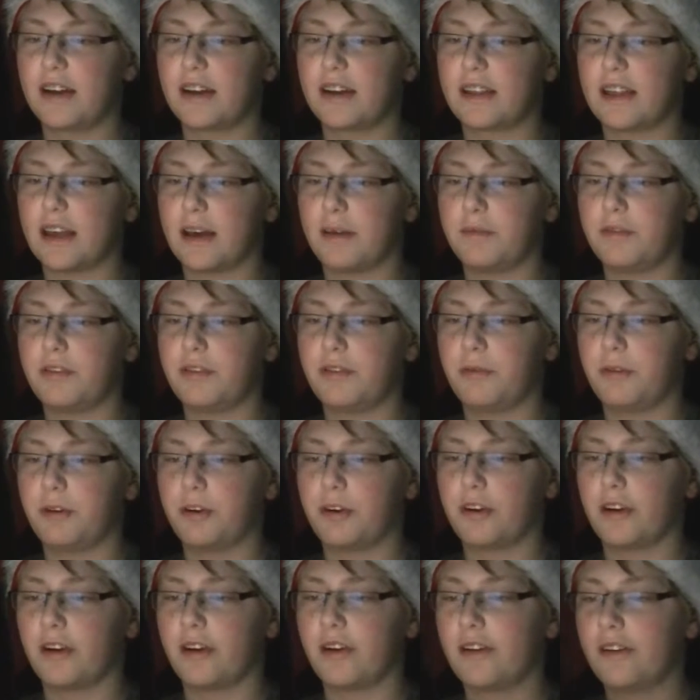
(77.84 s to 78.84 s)
them to
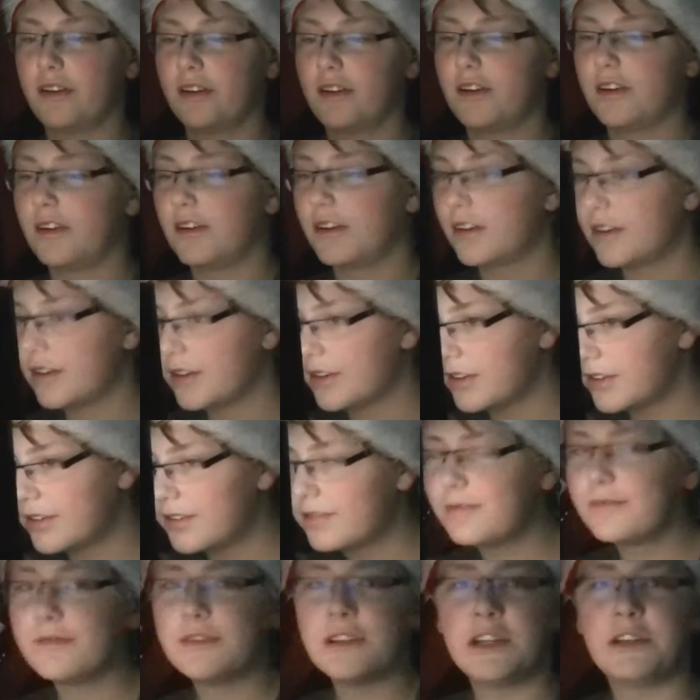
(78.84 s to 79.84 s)
her
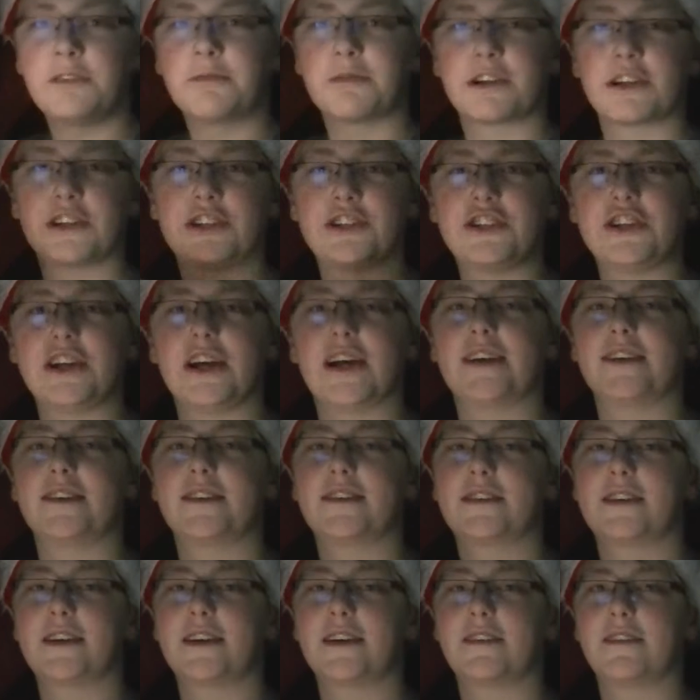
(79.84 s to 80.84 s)

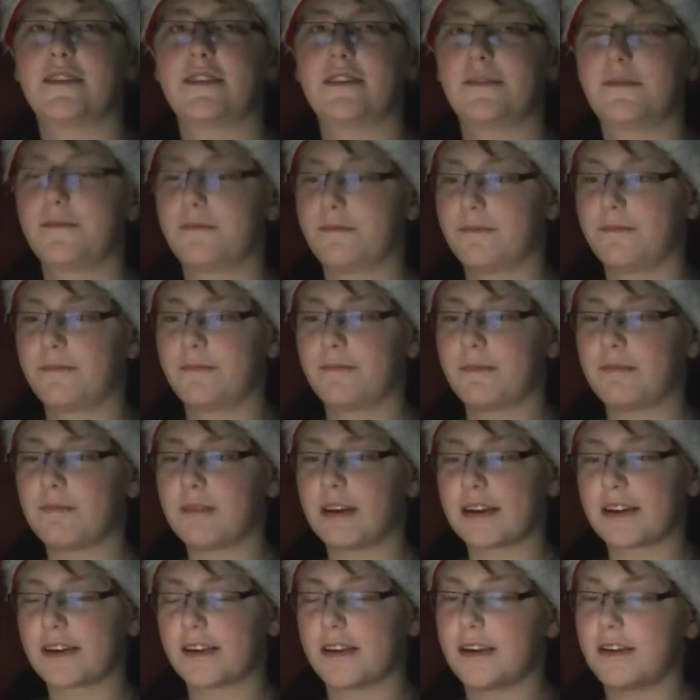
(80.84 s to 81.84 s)
chest. I'm
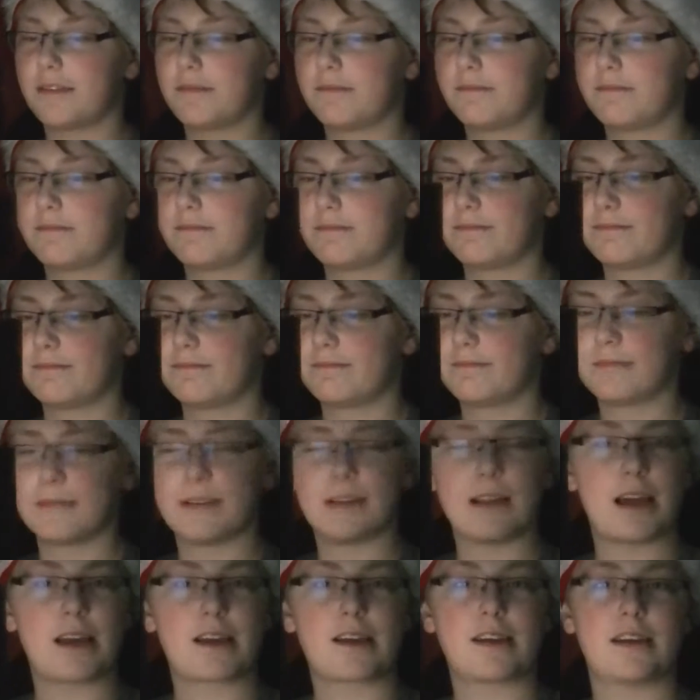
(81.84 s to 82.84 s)
not gonna
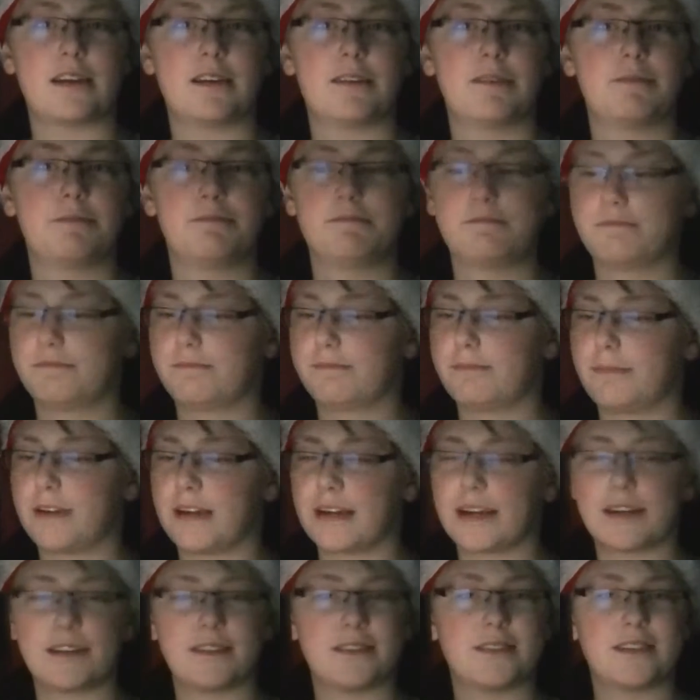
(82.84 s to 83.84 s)

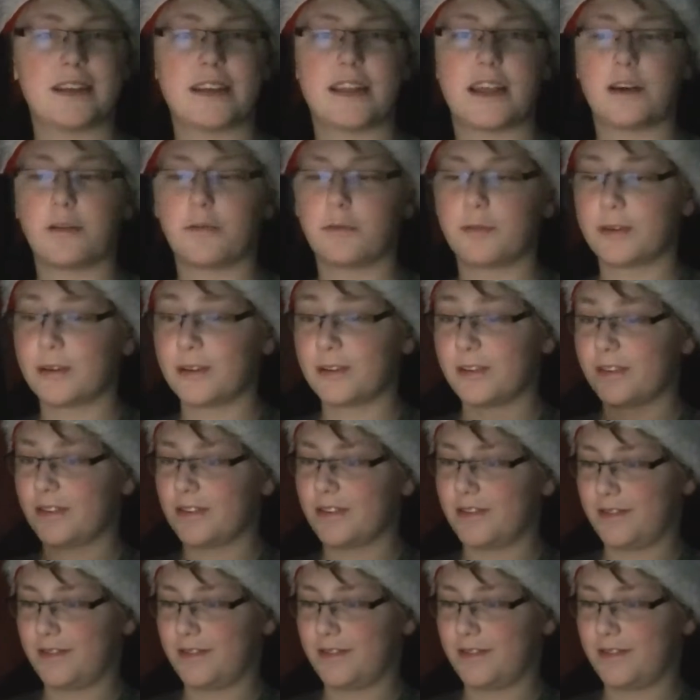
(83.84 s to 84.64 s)
say that word.